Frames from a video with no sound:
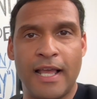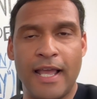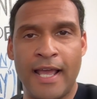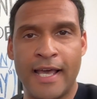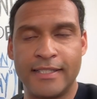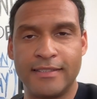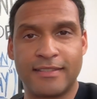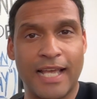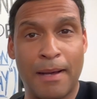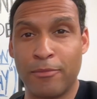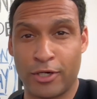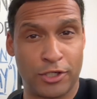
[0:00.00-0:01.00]
And
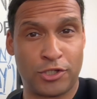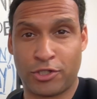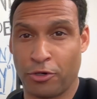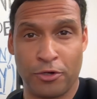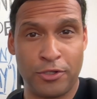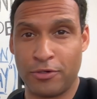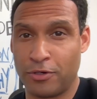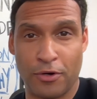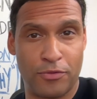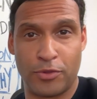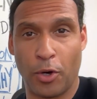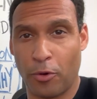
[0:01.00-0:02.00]
I'm going to show you,
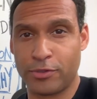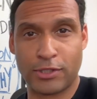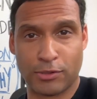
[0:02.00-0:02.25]
those